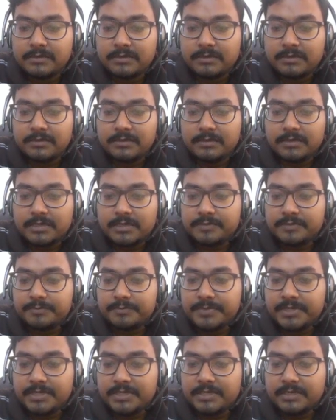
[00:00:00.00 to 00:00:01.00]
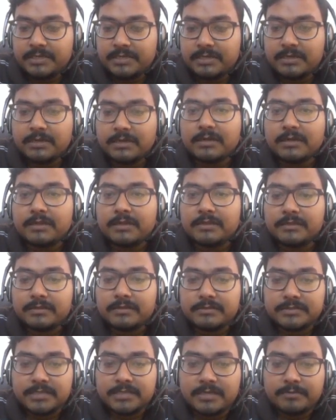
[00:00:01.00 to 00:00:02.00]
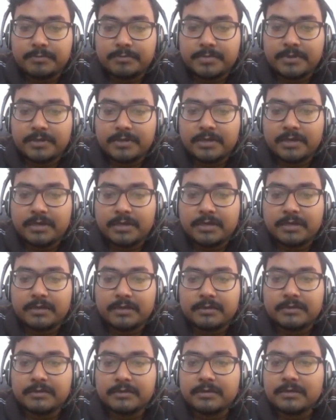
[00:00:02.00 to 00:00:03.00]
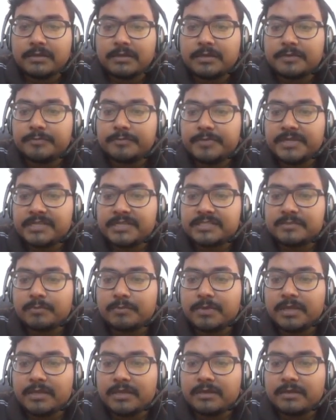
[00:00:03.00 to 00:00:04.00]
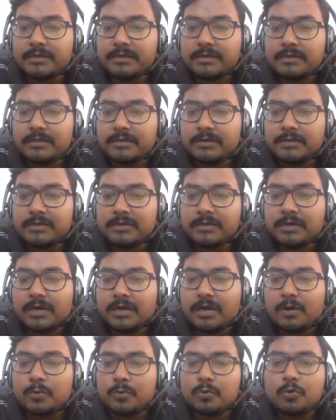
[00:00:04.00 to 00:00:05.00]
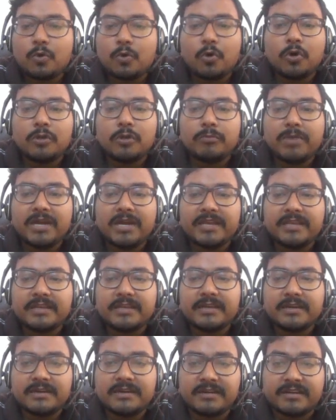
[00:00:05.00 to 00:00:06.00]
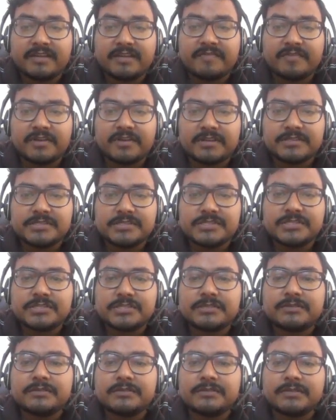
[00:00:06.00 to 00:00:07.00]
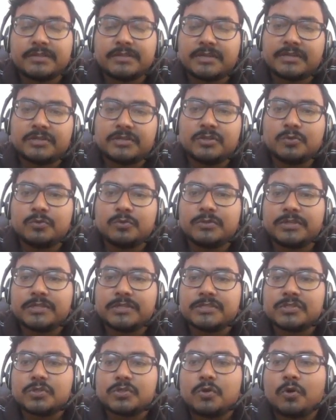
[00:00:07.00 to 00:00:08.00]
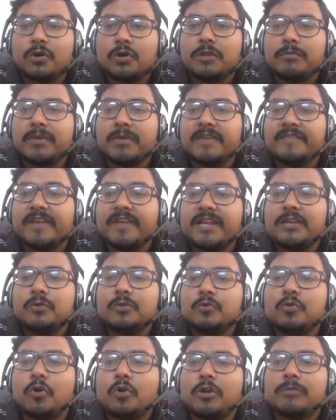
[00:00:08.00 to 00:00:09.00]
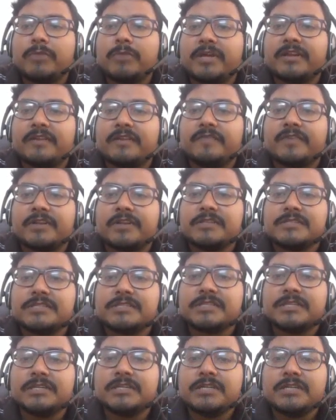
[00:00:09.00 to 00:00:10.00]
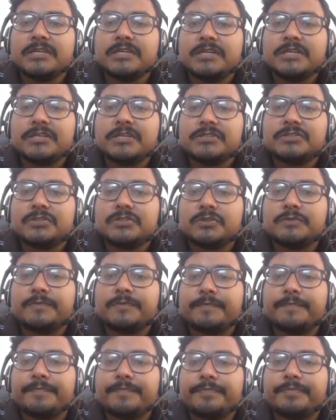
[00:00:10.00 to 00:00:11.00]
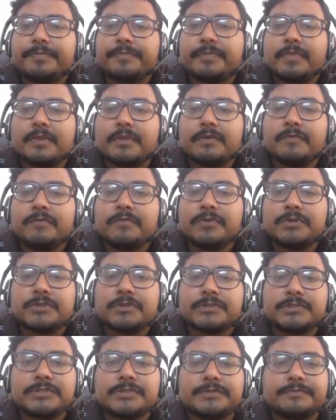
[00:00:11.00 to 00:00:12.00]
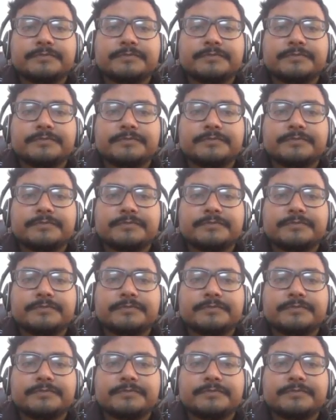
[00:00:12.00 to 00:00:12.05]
let me clean this up and let me explain how call by reference. There are two things: call by value, call by reference. So works.